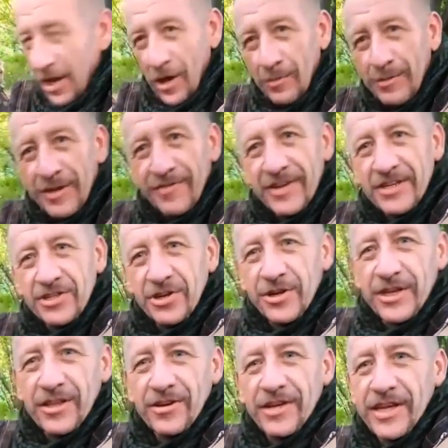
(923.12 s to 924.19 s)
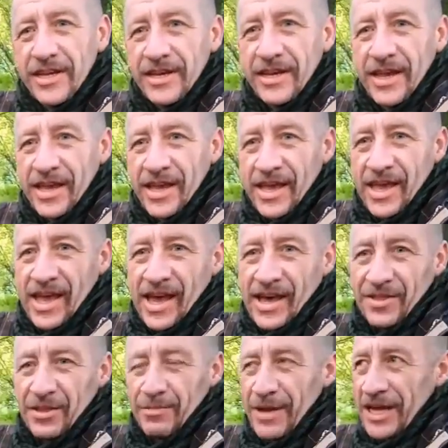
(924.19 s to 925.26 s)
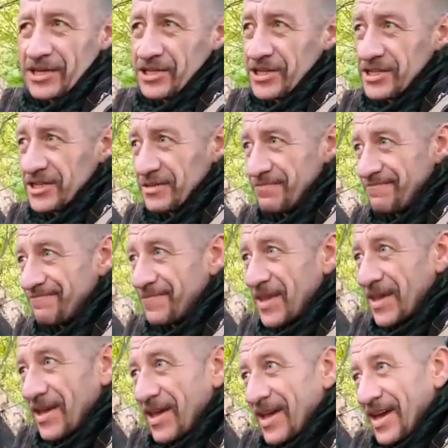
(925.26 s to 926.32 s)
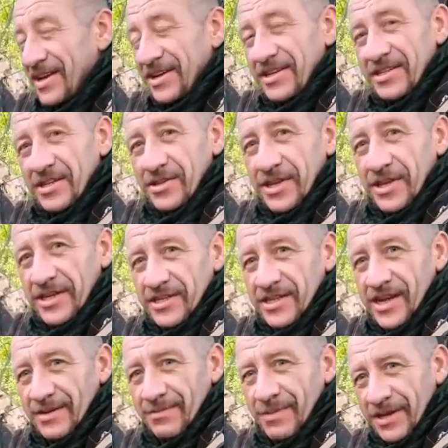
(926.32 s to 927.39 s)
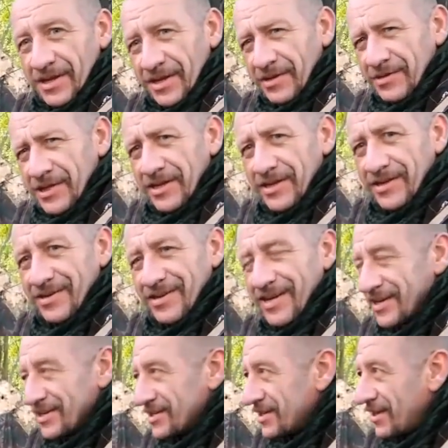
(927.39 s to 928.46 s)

hope you've enjoyed looking at the BASHAs, and until next time, you take good care of